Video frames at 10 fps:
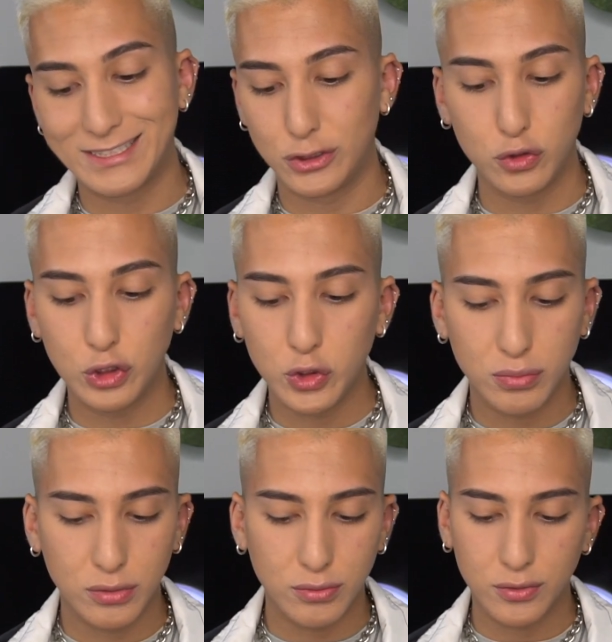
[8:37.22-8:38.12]
do you,
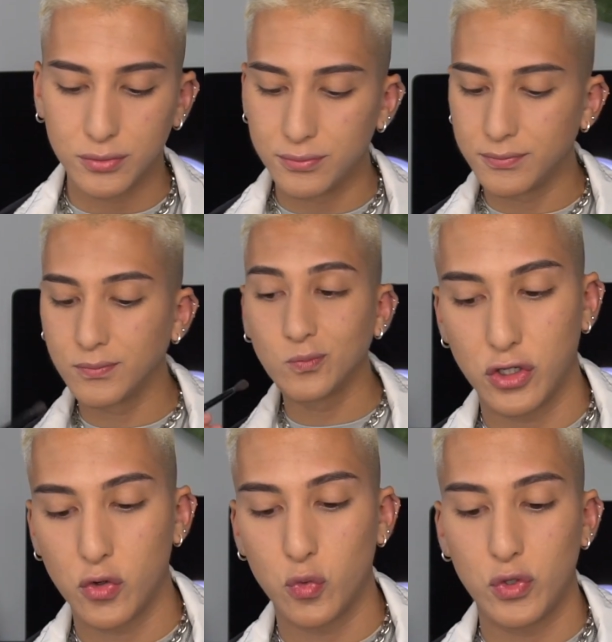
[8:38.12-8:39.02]
boo boo.
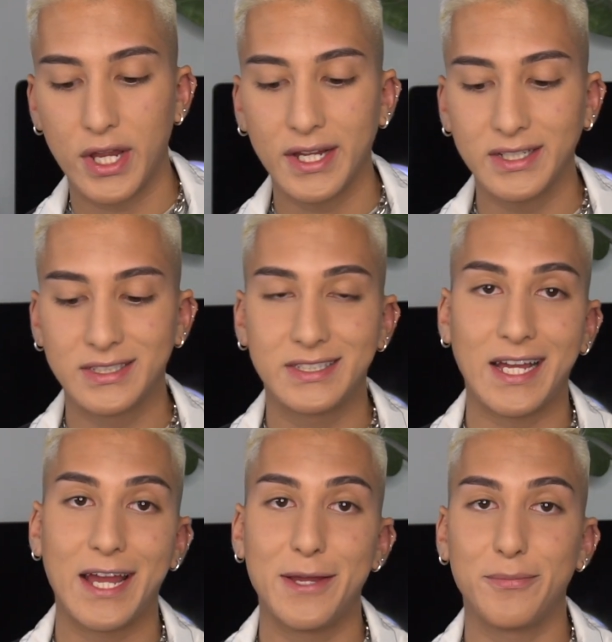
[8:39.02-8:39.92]
So next
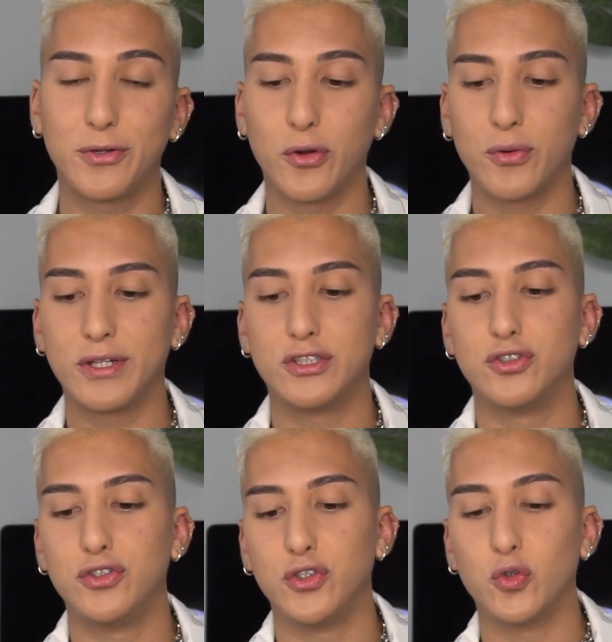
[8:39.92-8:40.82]
I am going
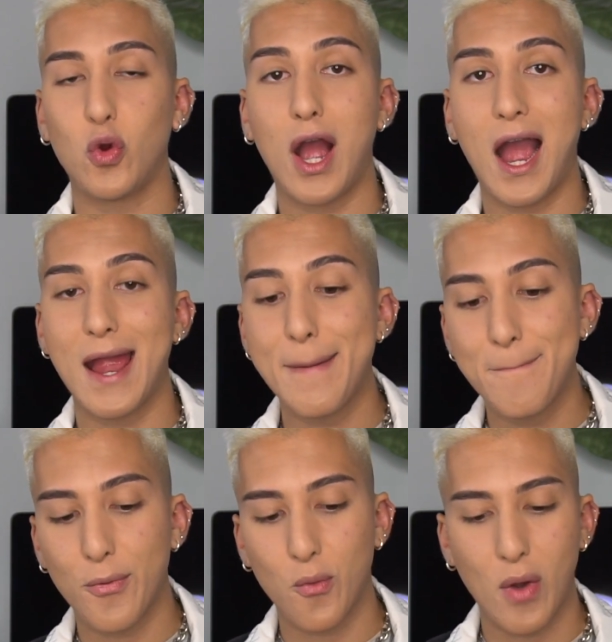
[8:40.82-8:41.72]
to do
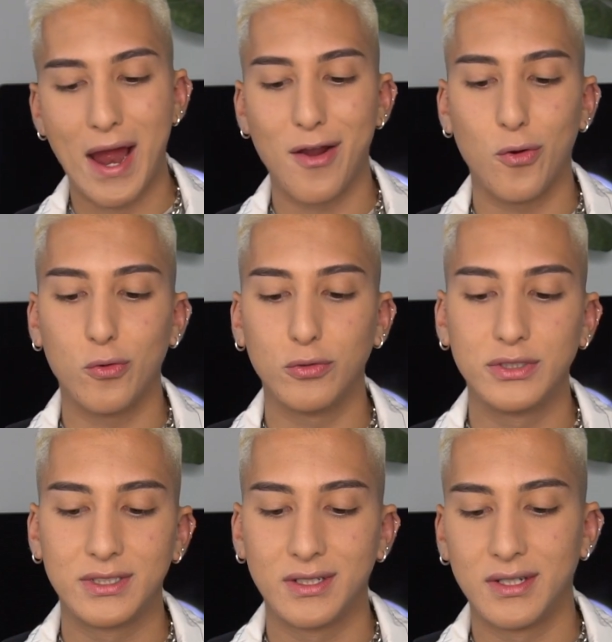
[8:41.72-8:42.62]

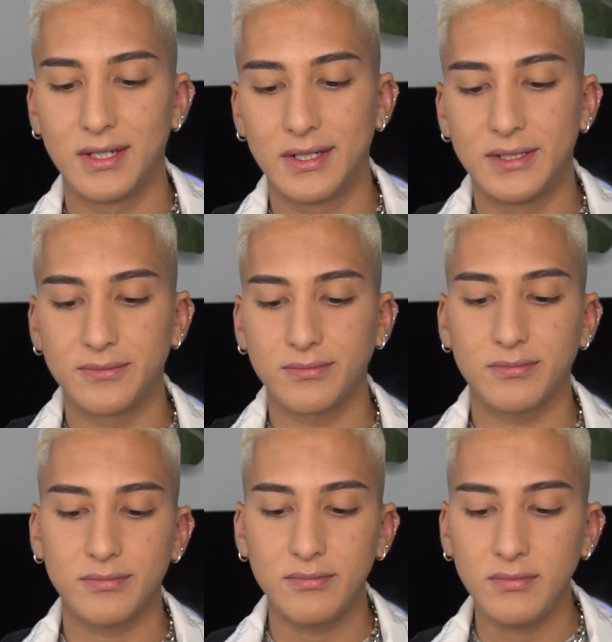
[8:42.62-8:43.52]
eyebrows,
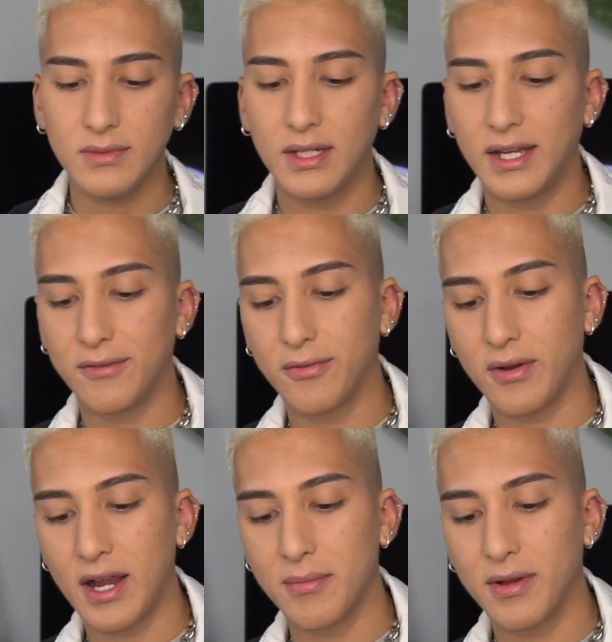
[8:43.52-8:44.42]
and for
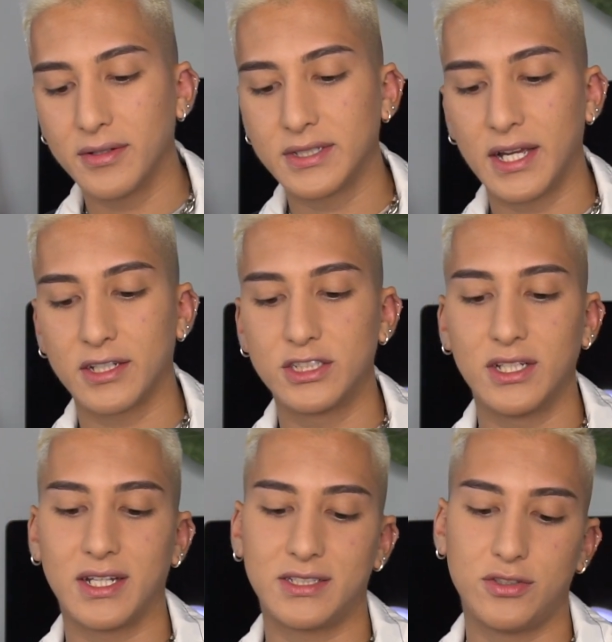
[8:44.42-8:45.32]
eyebrows I actually
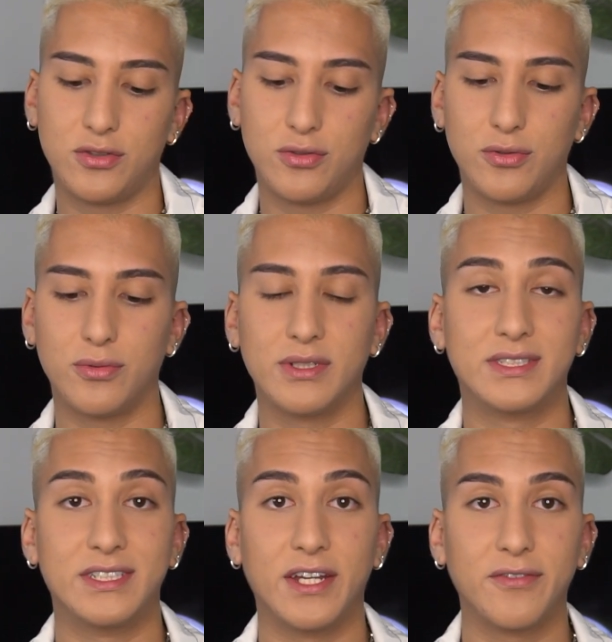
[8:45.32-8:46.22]
like to
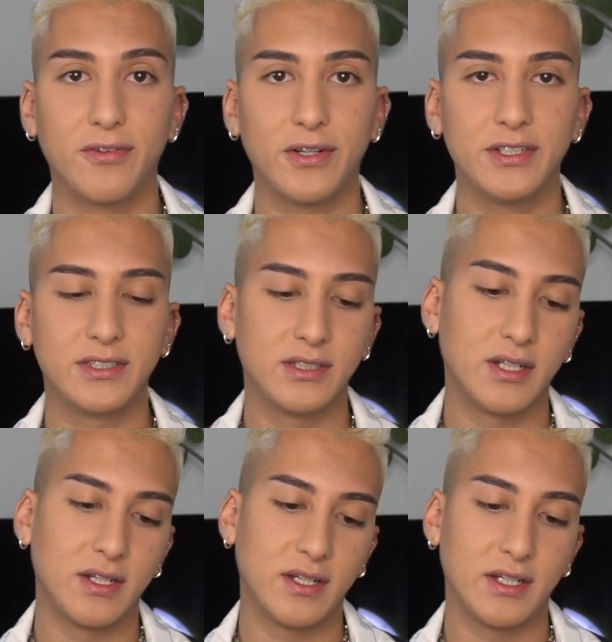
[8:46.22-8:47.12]
set it first.
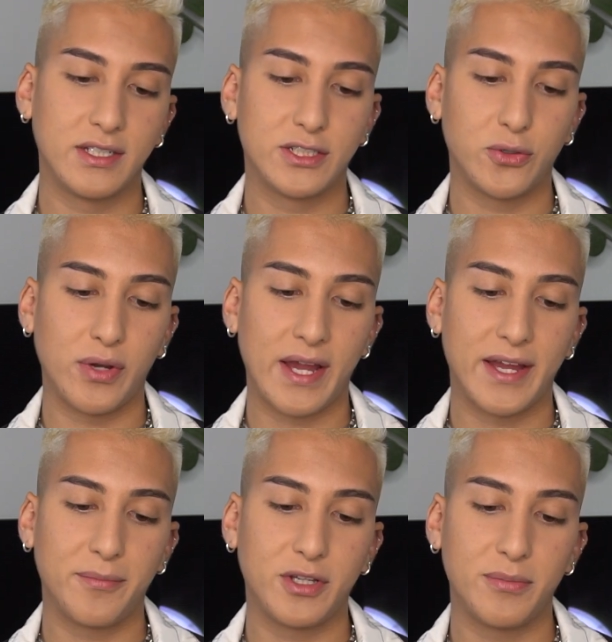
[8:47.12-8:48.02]
So I
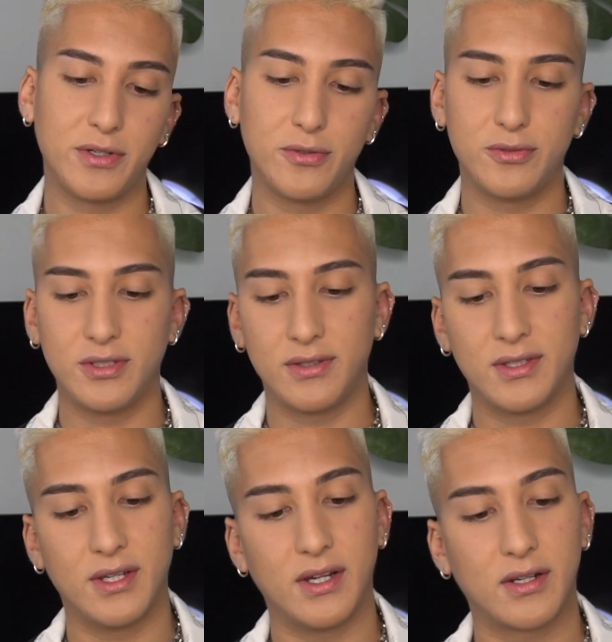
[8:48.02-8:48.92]
am going to be using
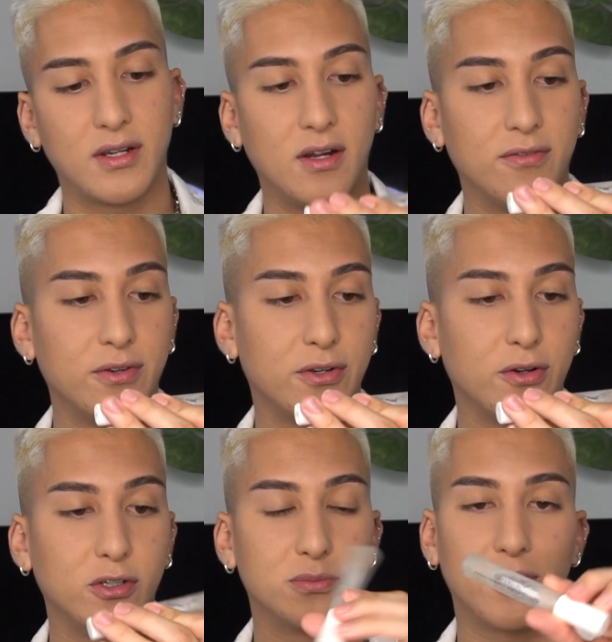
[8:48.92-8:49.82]
the
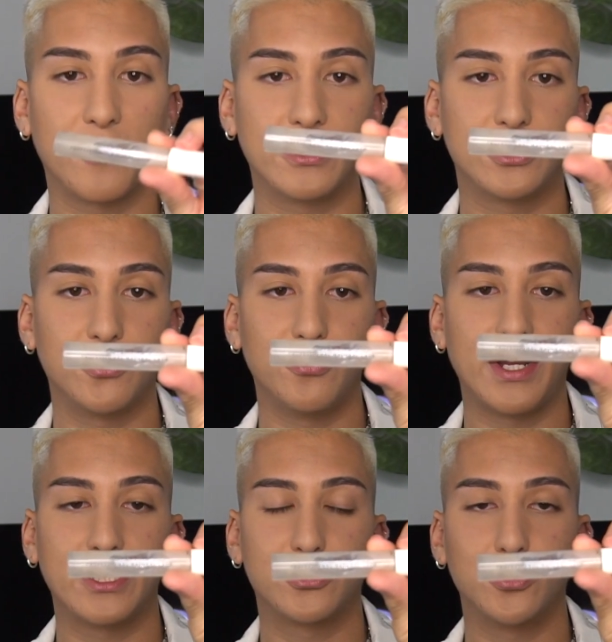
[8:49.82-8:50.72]
CoverGirl Professional
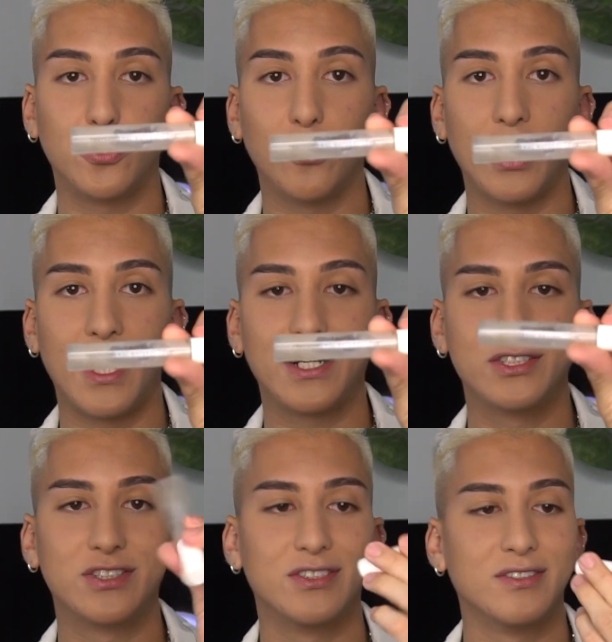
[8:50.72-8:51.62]
Natural
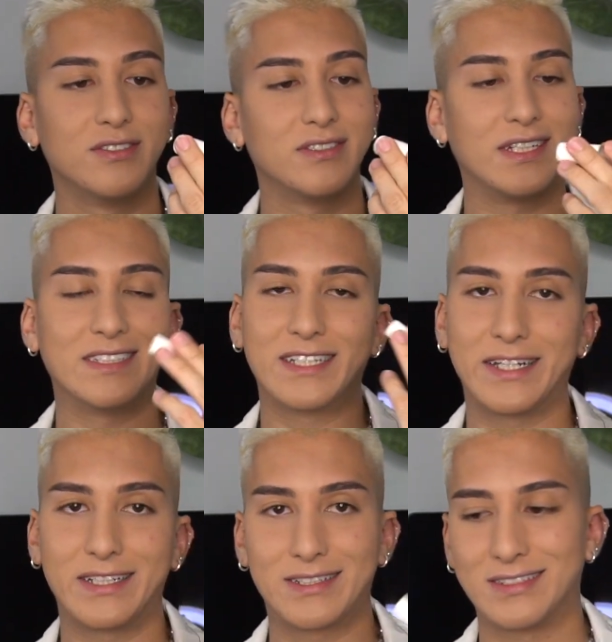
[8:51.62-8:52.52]
Lash. I think it's like,